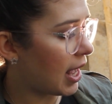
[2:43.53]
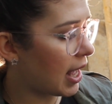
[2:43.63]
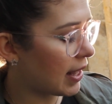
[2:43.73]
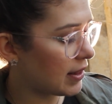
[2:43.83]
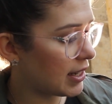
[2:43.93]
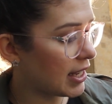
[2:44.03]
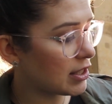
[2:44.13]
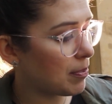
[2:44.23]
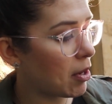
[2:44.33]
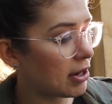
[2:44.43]
And the
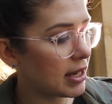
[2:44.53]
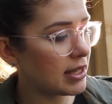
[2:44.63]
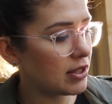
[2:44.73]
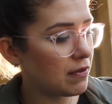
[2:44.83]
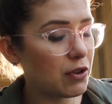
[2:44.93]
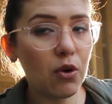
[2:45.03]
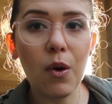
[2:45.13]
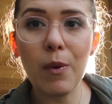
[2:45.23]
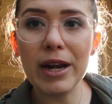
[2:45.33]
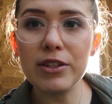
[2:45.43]
next part is if you
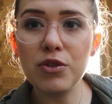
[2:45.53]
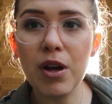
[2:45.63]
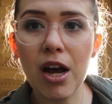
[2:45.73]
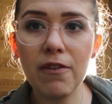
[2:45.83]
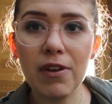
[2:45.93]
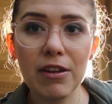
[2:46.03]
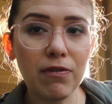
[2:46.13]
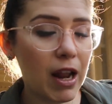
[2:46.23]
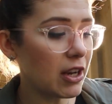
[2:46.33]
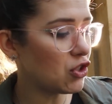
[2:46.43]
wanted to have a
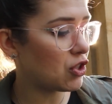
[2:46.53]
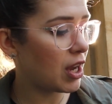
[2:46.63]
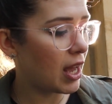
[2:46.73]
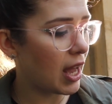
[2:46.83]
flash,